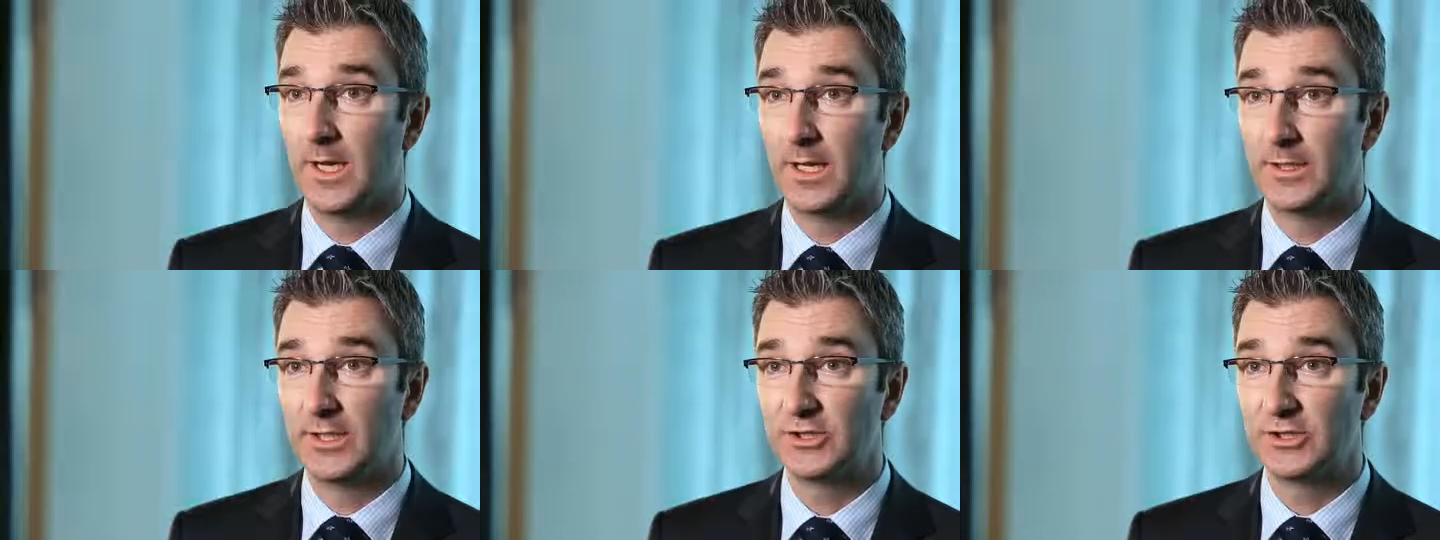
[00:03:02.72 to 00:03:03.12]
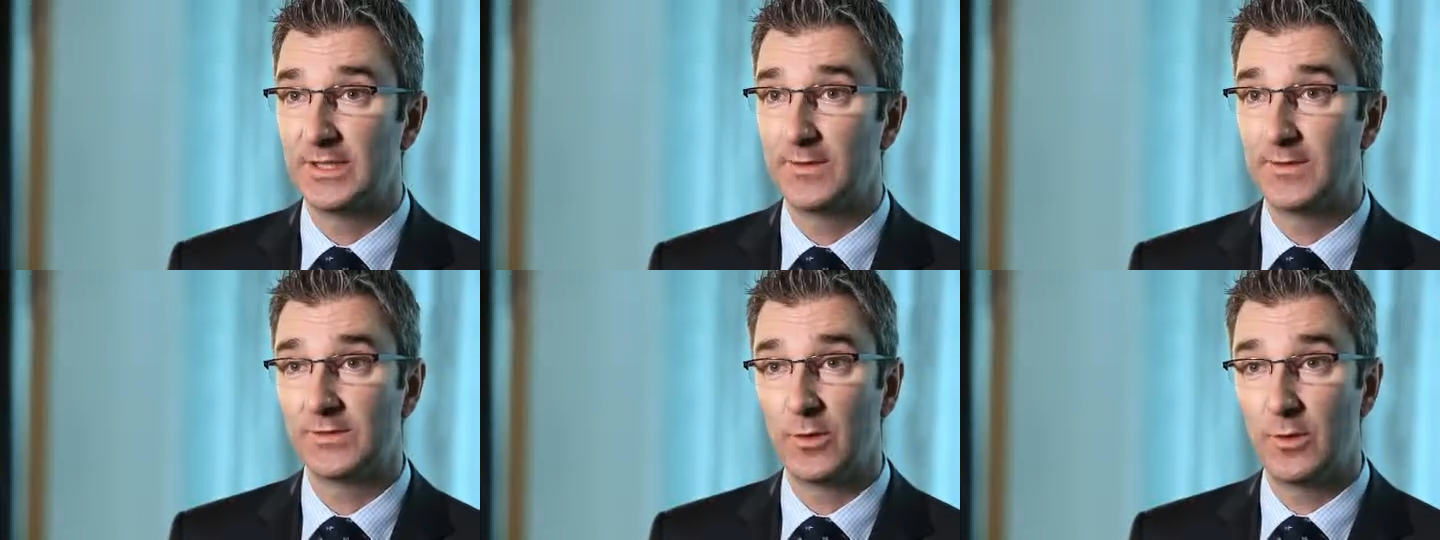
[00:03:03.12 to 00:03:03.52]
Additionally,
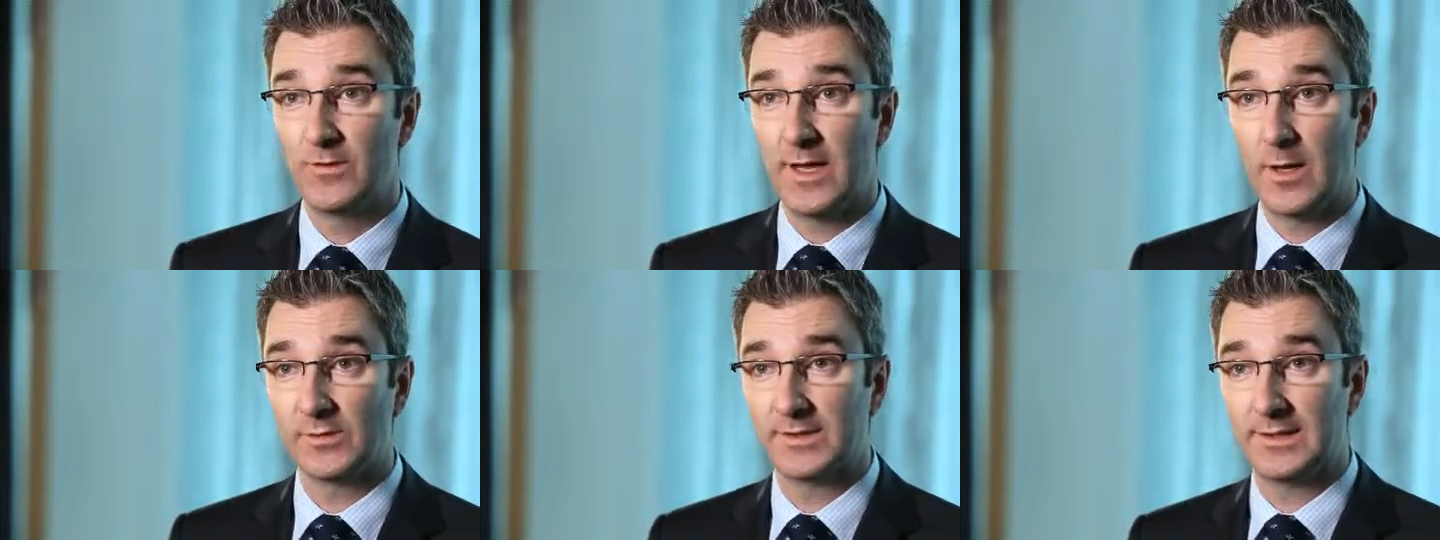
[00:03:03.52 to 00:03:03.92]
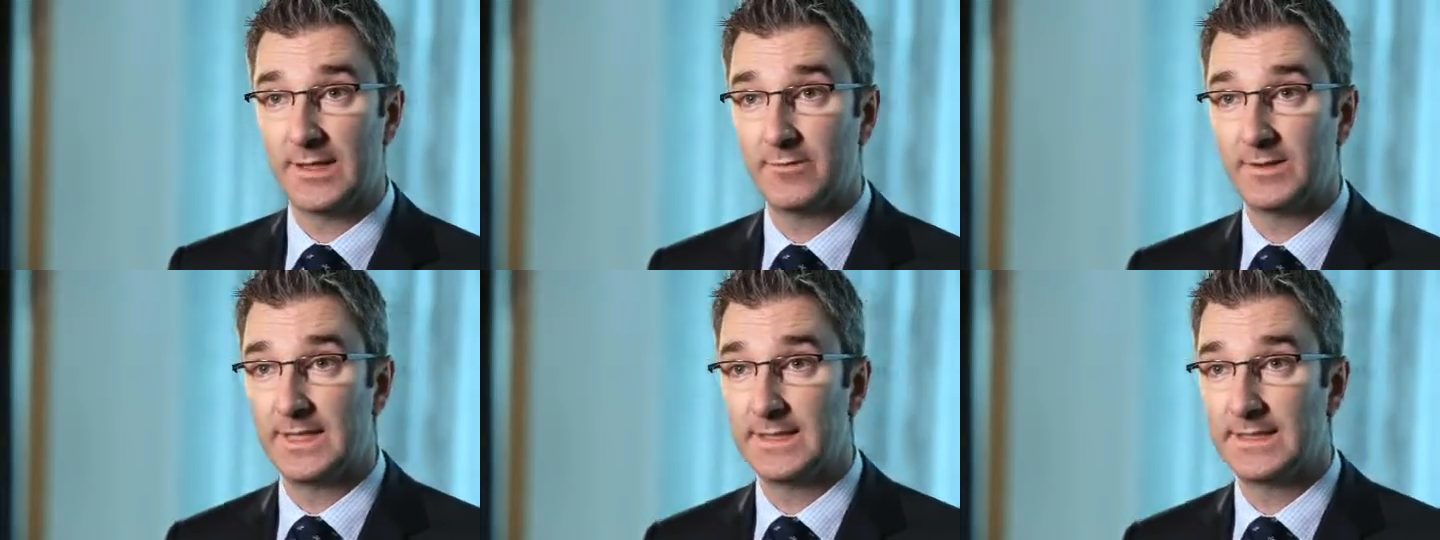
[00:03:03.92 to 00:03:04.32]
the
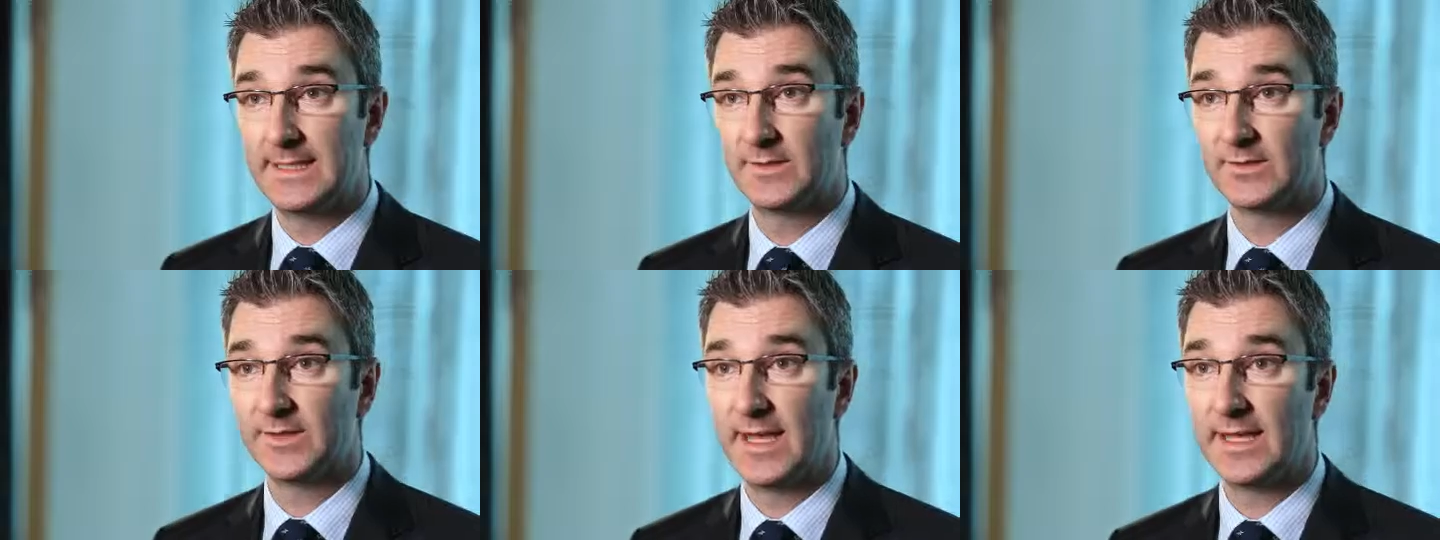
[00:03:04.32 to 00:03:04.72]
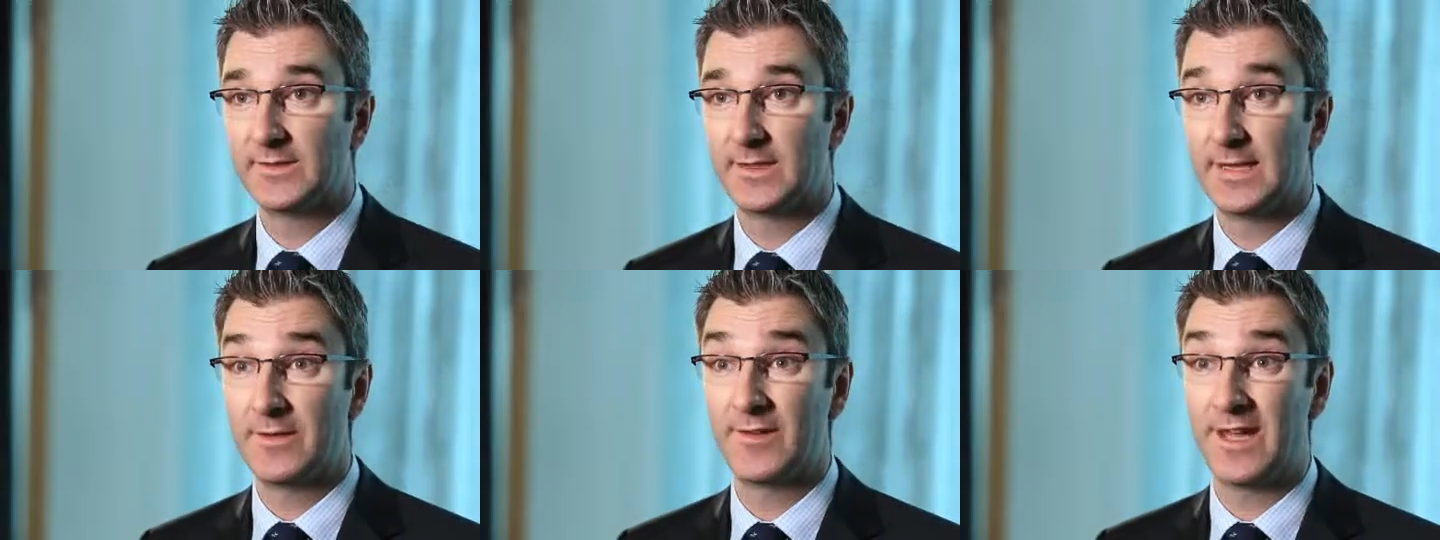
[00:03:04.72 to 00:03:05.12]
2011 ED states
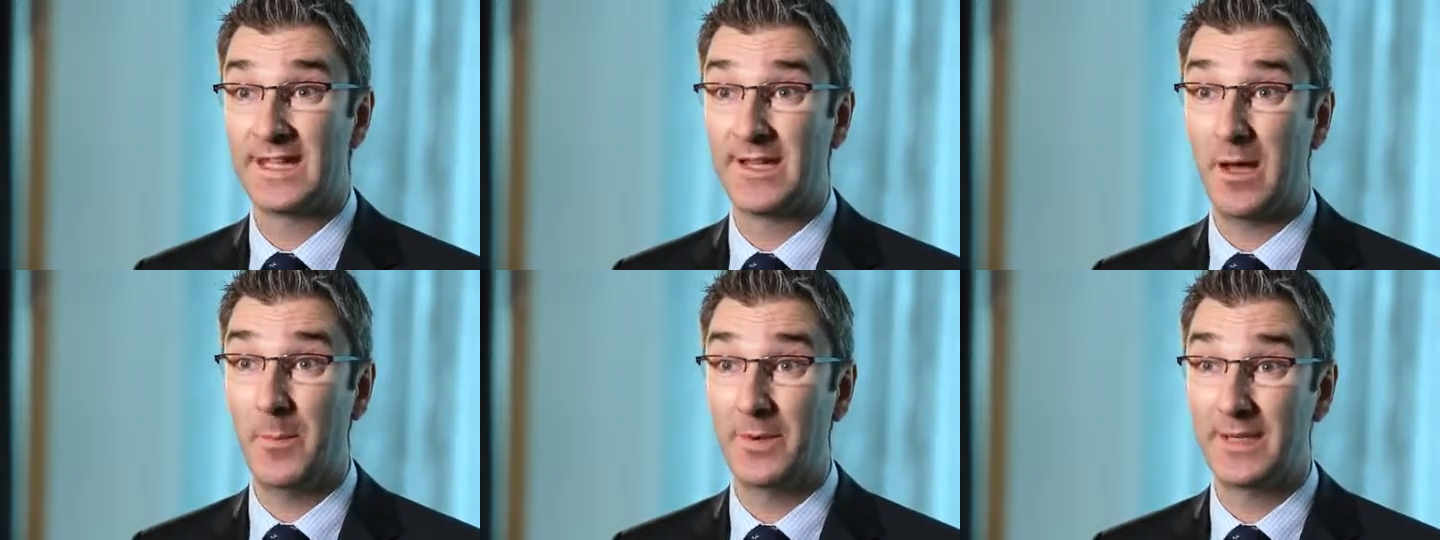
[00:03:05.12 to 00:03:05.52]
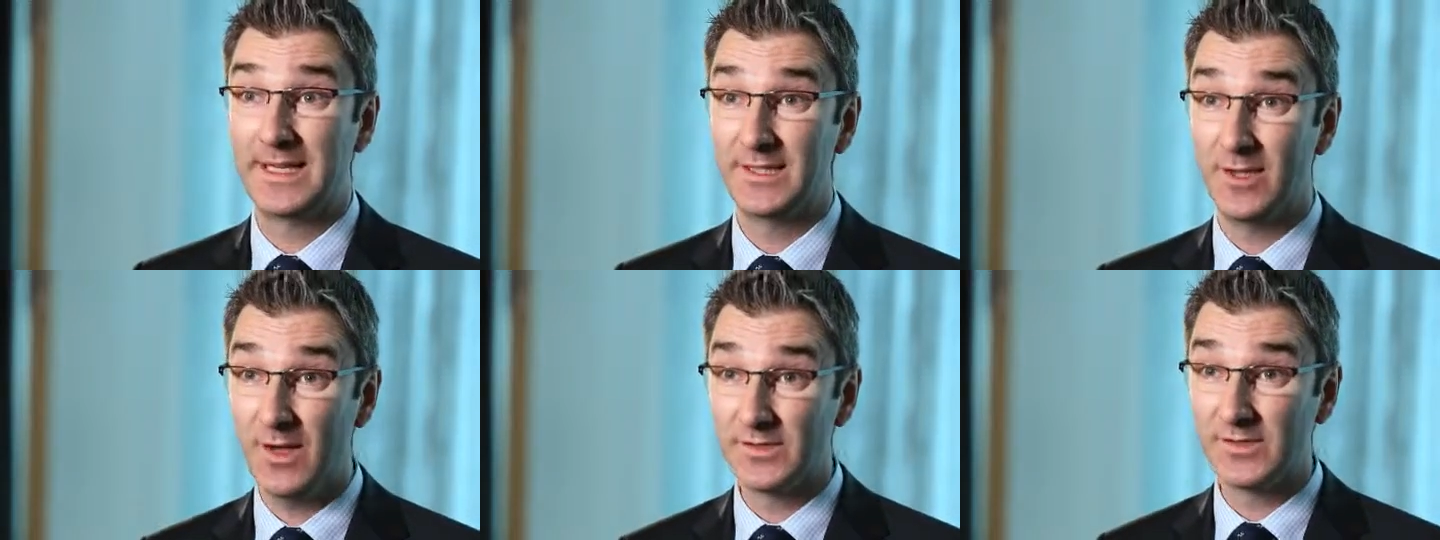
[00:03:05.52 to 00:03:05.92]
that if a company
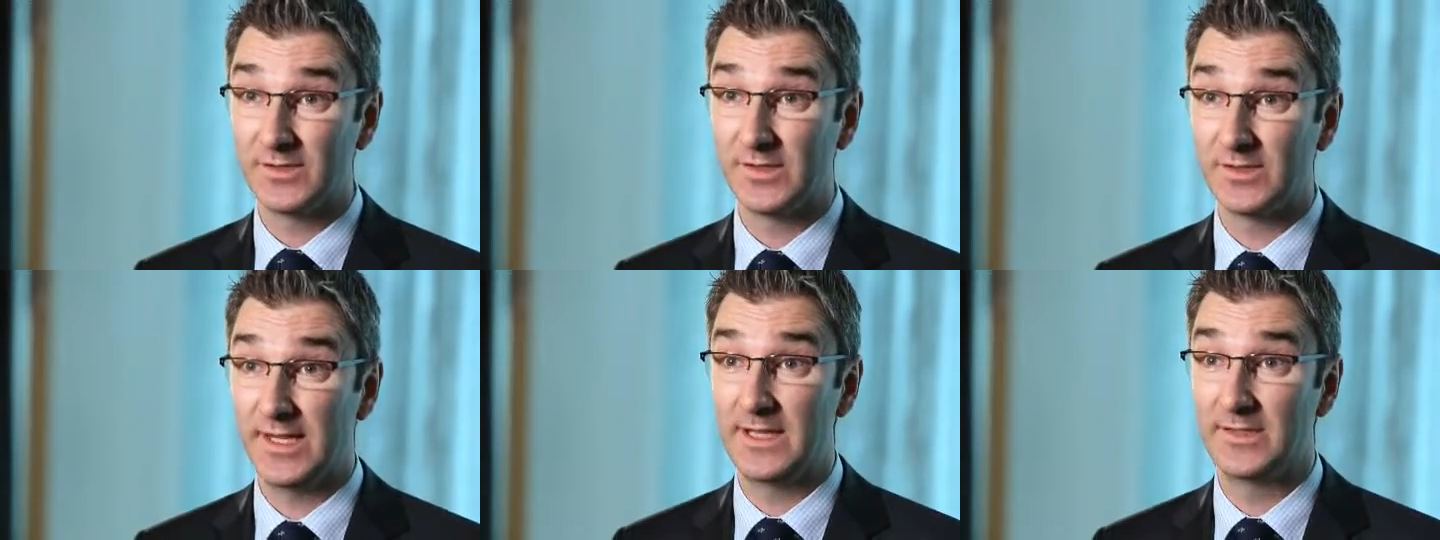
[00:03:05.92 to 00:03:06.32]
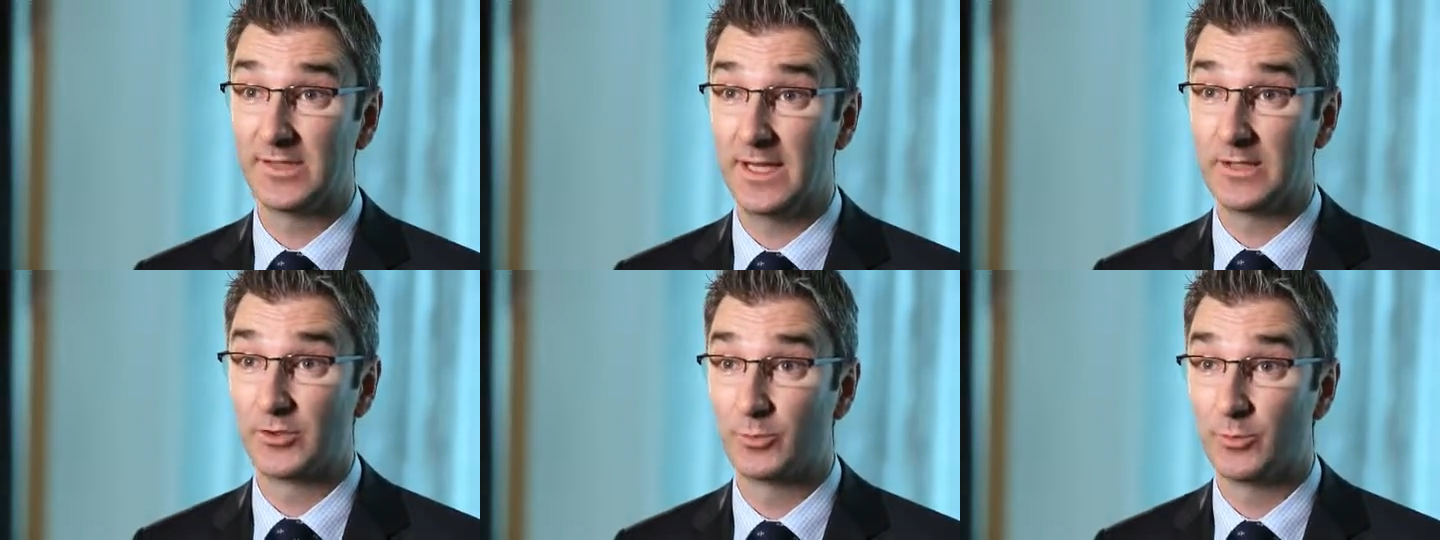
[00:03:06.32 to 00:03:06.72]
licenses
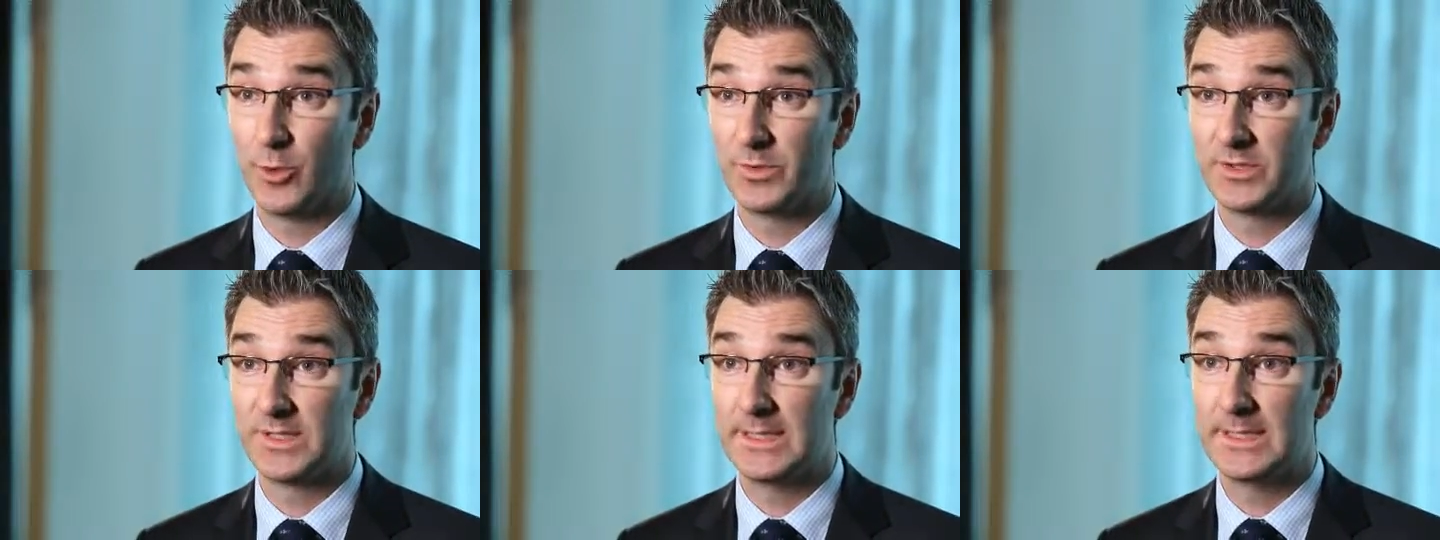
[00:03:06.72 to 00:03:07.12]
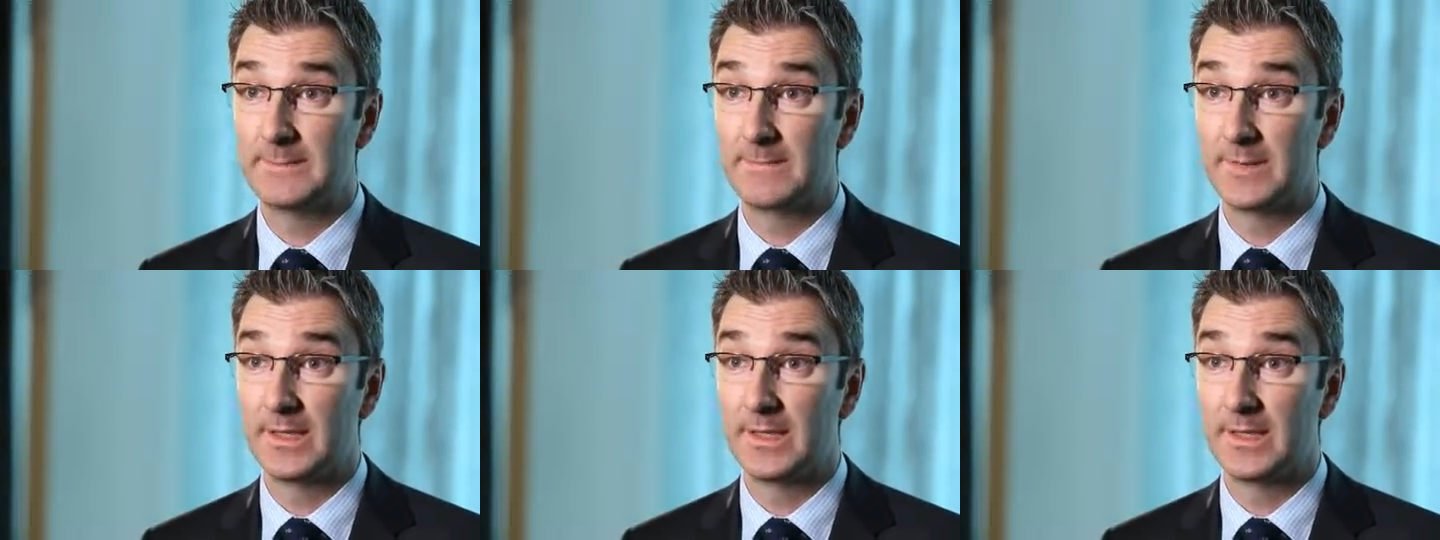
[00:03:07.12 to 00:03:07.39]
intellectual property